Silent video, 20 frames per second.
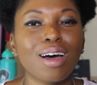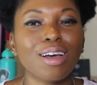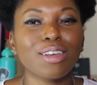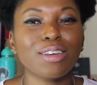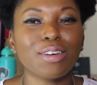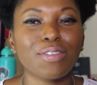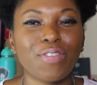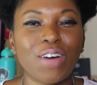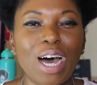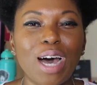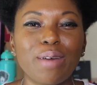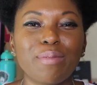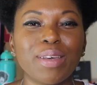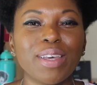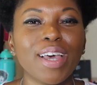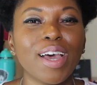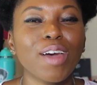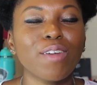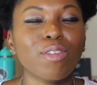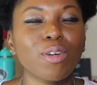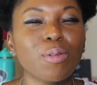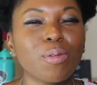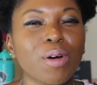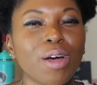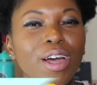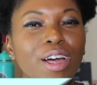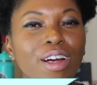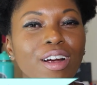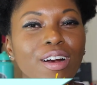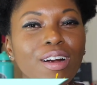You can find me
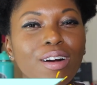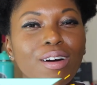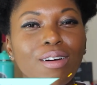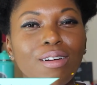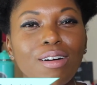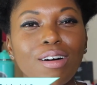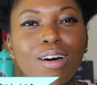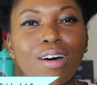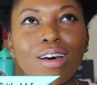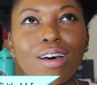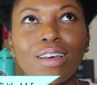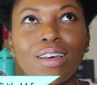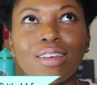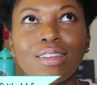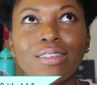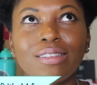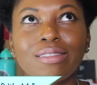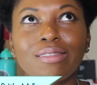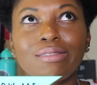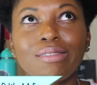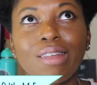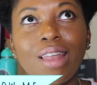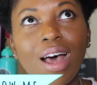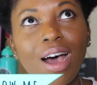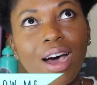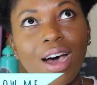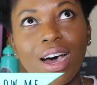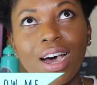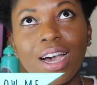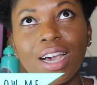everywhere
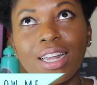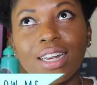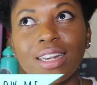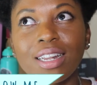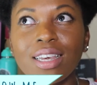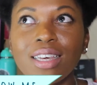online: